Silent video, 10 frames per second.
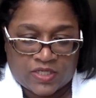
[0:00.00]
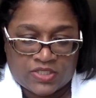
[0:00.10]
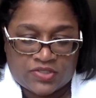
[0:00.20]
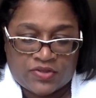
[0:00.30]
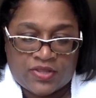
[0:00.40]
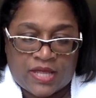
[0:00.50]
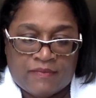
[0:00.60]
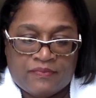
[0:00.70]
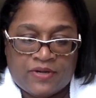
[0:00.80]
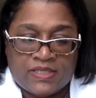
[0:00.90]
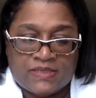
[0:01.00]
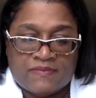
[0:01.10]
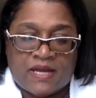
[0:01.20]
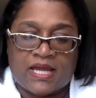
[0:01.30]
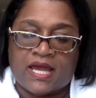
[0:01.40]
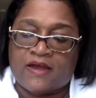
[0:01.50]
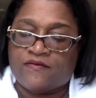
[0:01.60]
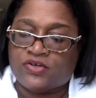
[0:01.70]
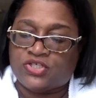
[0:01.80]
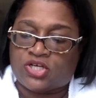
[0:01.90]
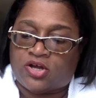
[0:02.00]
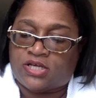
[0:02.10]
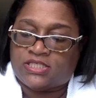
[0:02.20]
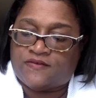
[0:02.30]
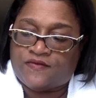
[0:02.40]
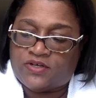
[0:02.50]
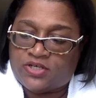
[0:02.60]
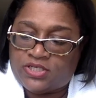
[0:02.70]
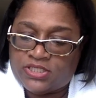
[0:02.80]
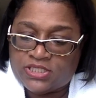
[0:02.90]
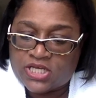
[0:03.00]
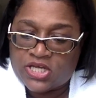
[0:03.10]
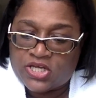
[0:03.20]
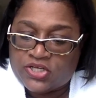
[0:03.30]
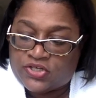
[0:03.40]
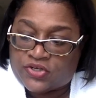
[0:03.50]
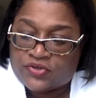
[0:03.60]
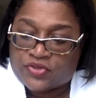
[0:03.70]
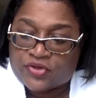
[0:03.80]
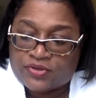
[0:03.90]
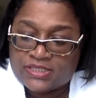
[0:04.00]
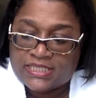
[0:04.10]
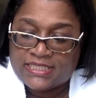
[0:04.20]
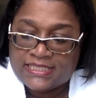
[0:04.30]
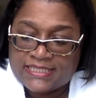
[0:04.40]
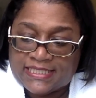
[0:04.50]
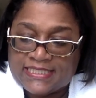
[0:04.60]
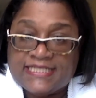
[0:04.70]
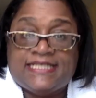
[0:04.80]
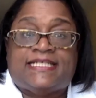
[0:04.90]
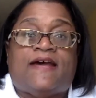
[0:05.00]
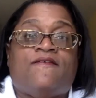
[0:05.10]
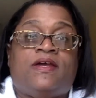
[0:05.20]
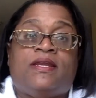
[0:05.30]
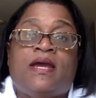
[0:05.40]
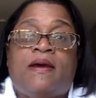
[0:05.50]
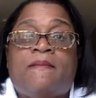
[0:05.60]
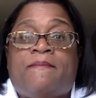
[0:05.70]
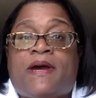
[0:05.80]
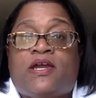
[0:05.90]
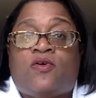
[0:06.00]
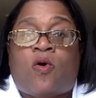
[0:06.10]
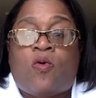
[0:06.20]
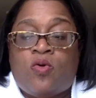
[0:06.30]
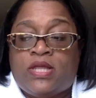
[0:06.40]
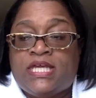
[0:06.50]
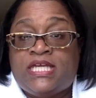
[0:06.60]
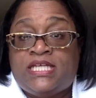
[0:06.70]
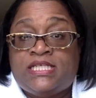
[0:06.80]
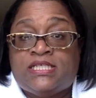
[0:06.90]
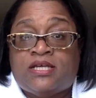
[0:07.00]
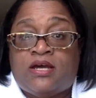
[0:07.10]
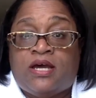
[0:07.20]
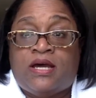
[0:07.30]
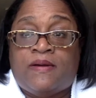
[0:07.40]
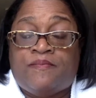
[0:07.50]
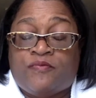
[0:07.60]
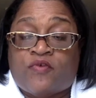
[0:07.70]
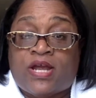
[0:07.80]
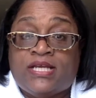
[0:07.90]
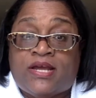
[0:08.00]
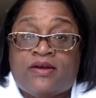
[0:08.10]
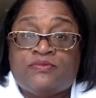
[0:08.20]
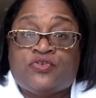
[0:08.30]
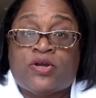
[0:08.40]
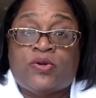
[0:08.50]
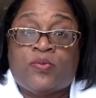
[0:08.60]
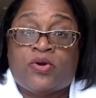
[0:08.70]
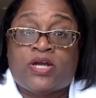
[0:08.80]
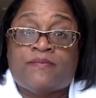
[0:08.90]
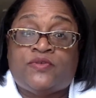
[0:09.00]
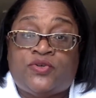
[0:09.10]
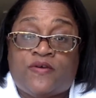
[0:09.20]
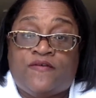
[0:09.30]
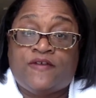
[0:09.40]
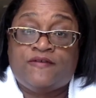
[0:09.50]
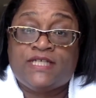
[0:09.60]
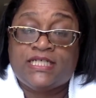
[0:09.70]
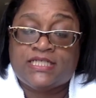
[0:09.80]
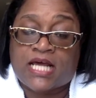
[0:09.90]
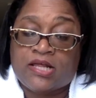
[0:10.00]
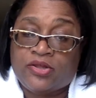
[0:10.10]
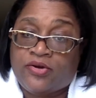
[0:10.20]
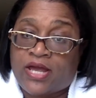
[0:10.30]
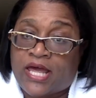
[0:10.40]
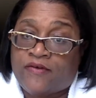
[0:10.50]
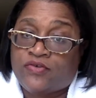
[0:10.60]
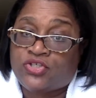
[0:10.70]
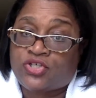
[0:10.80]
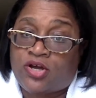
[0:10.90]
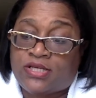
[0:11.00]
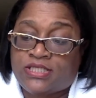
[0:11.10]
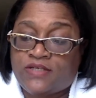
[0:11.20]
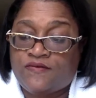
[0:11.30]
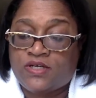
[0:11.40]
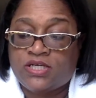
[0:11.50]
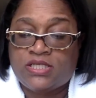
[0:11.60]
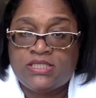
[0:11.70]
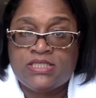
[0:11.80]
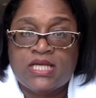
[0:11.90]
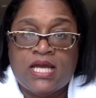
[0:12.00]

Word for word: So that brings my average cost of goods to $13.67. My goal is, right now I'm trying to work up to a $15 average cost of goods,